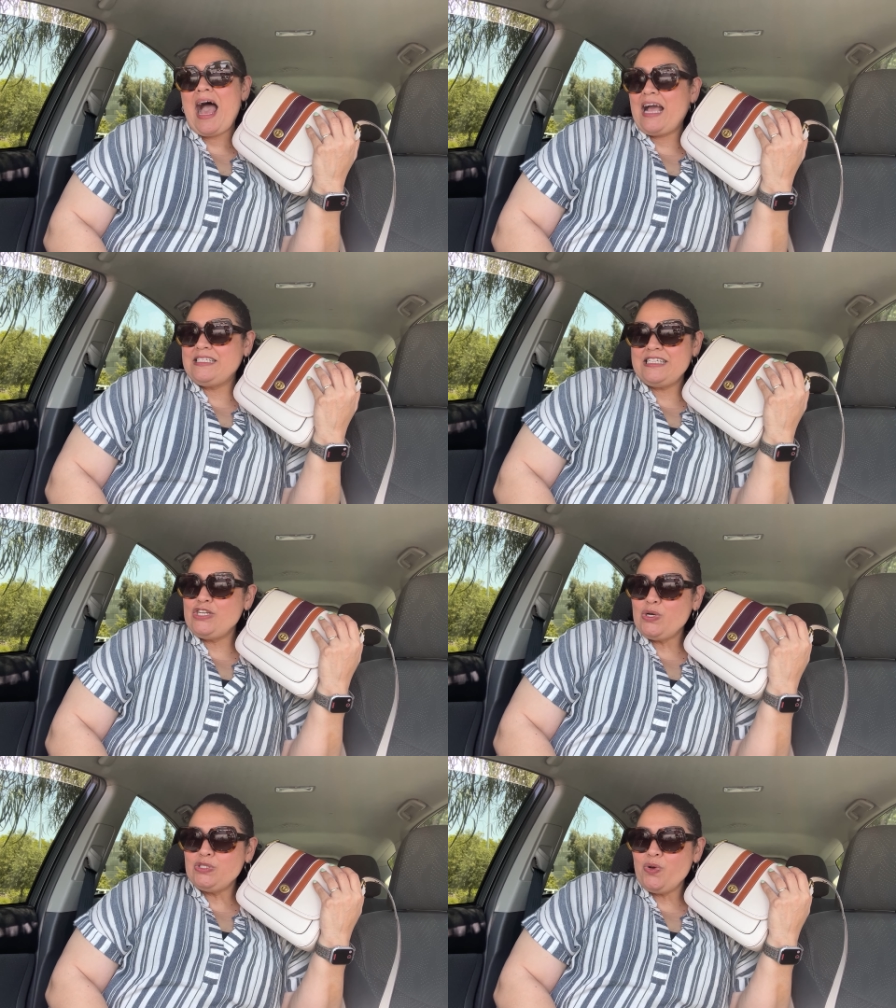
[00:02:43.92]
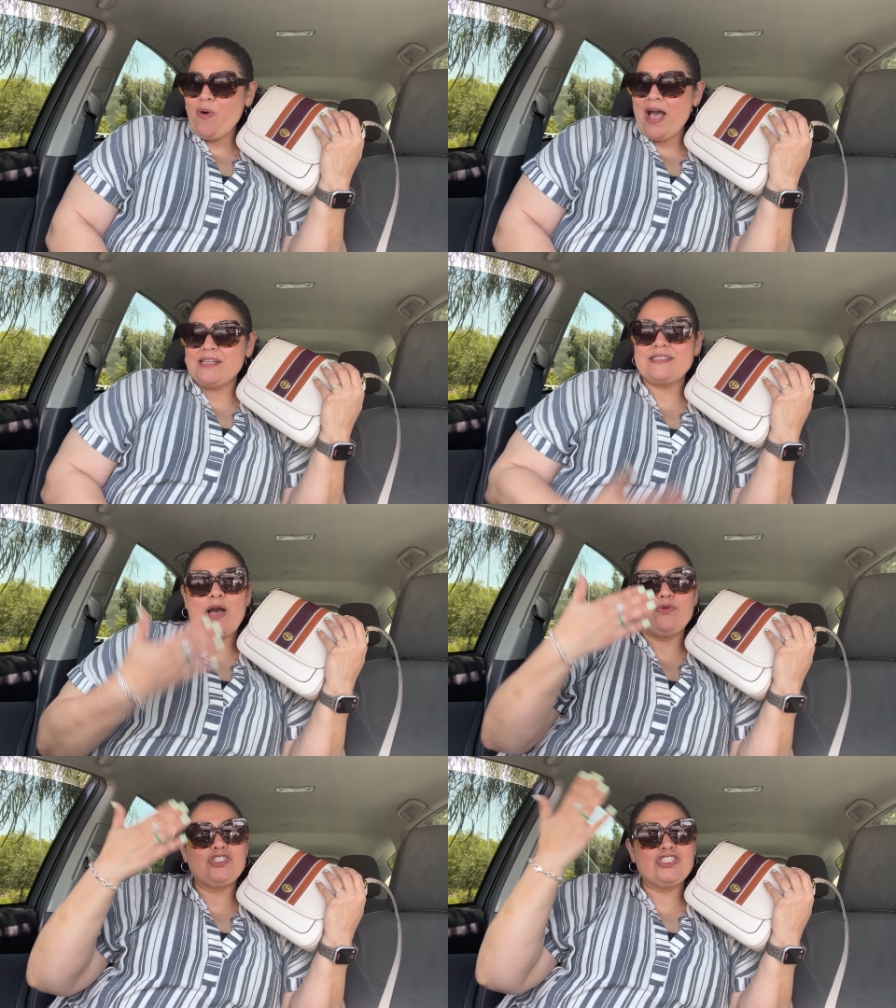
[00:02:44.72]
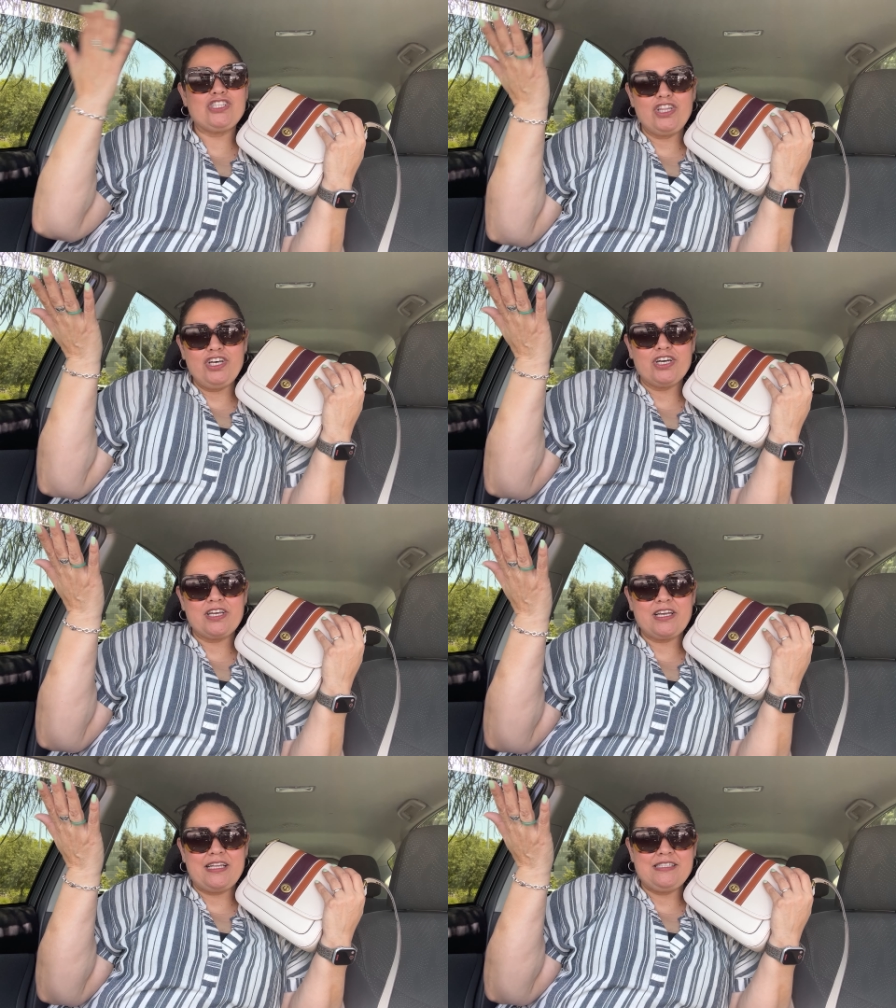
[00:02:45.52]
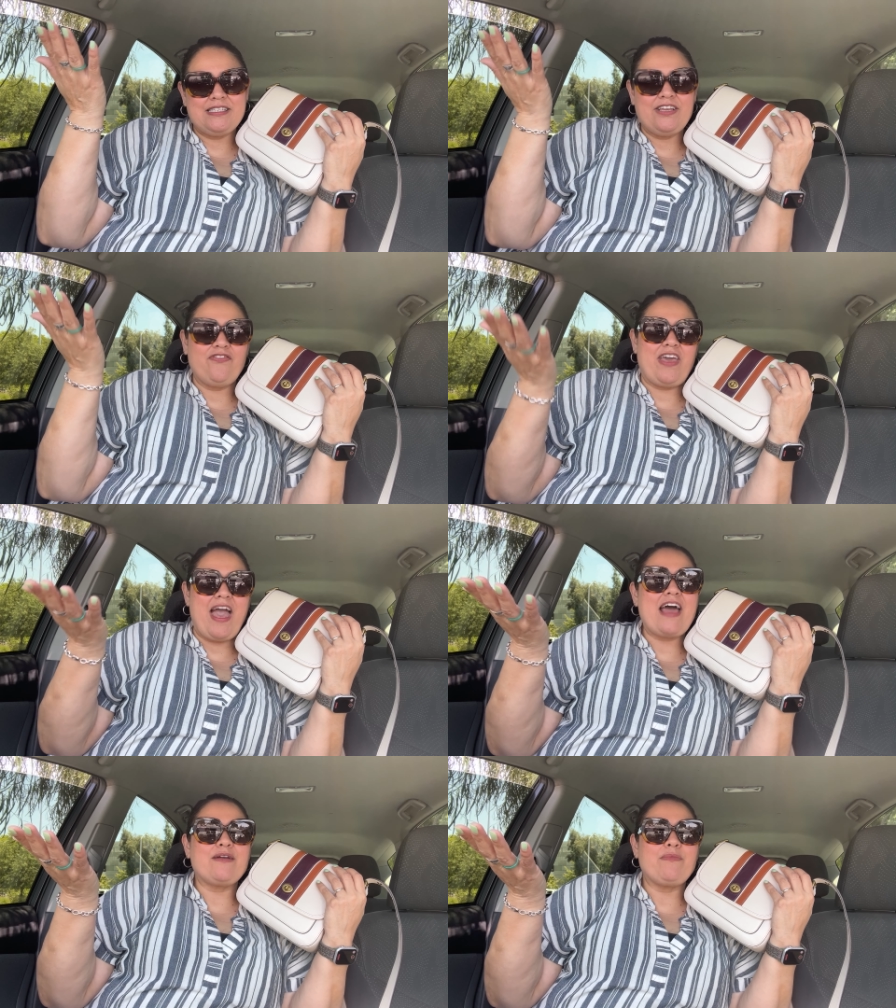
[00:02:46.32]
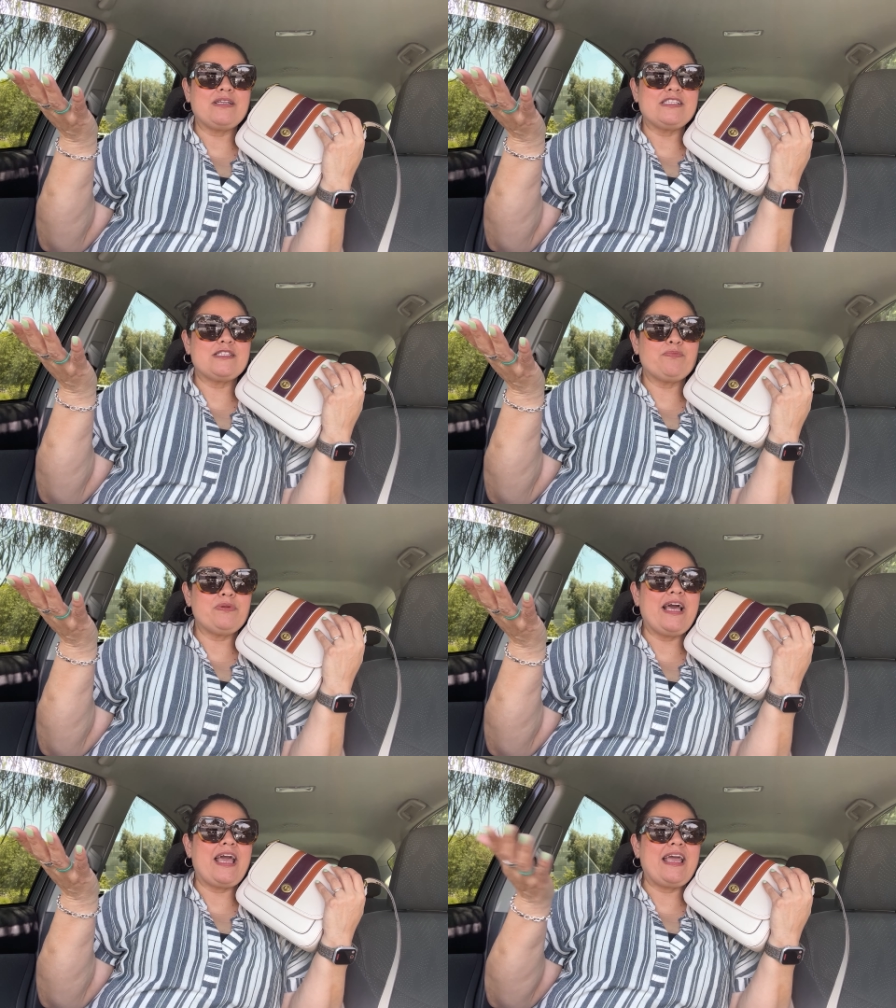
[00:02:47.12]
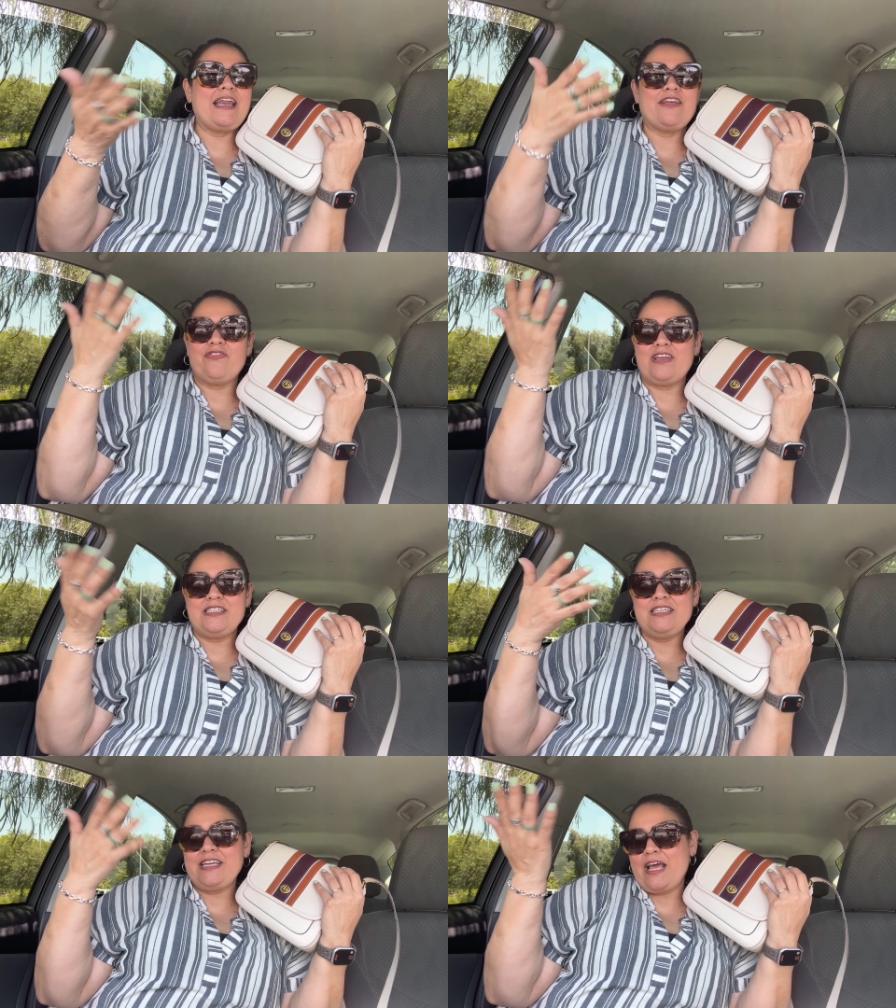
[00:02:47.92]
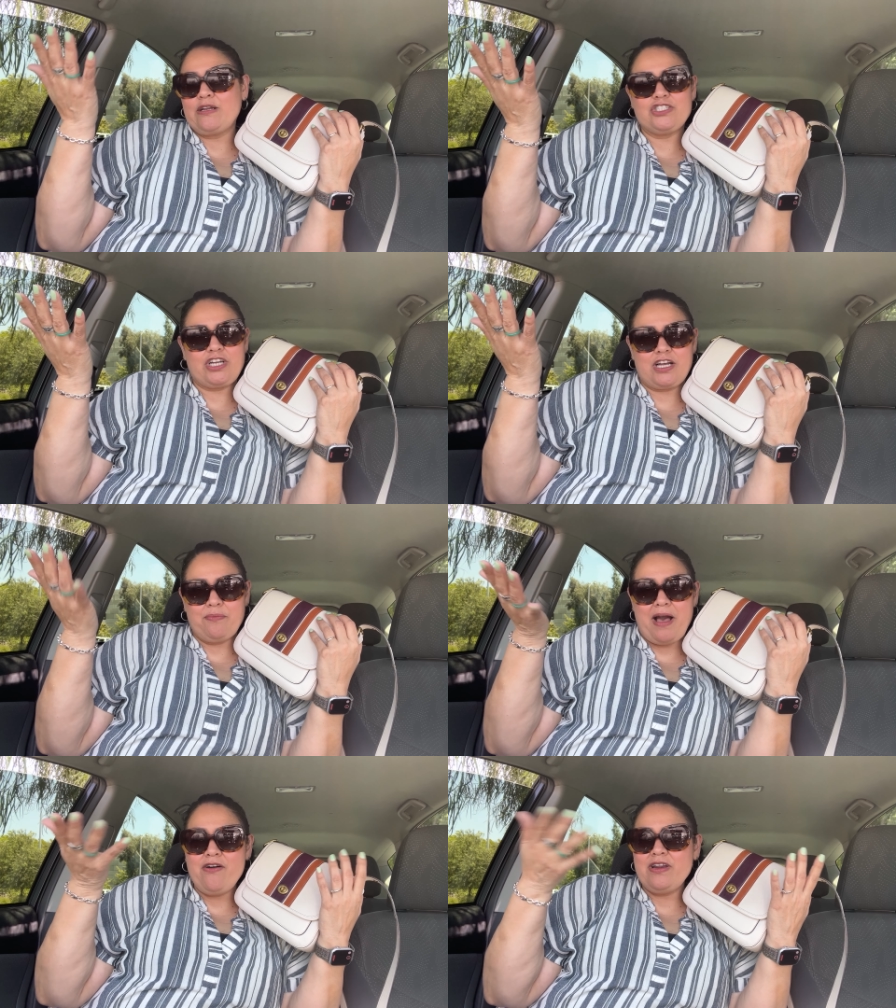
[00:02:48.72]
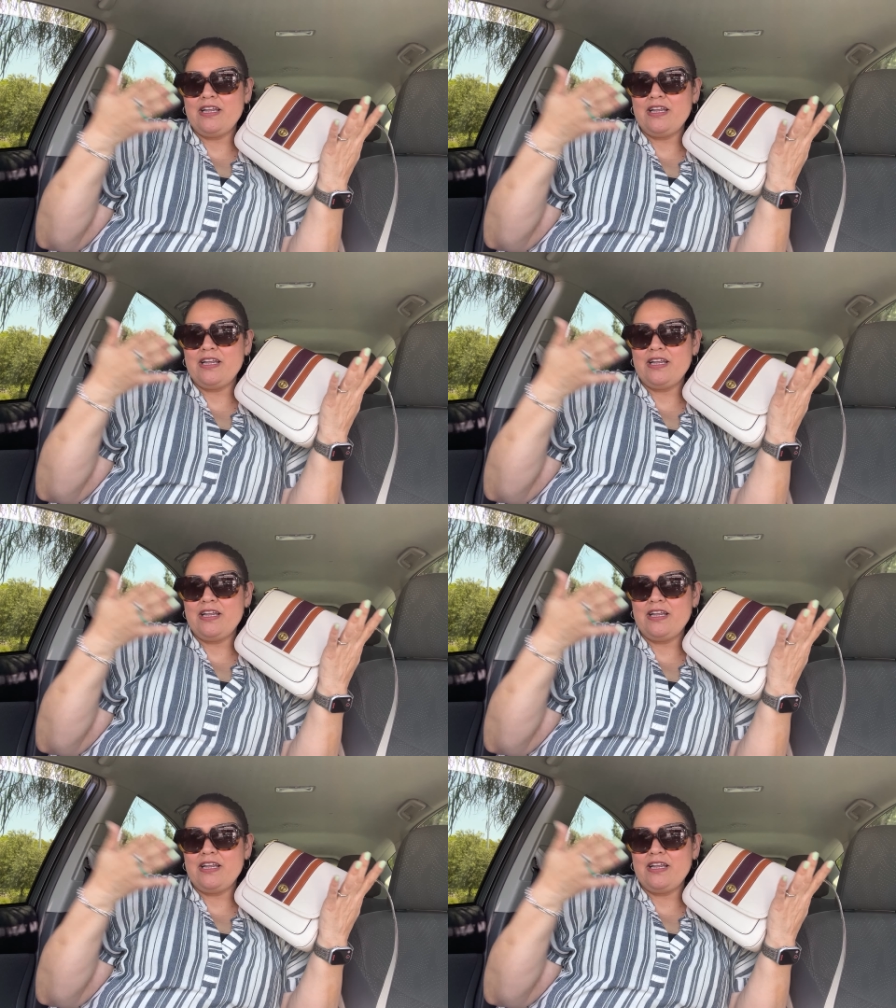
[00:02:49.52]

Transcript: I didn't know to ask. I would just look and see if they had them on display. And if they did, I'd check them out.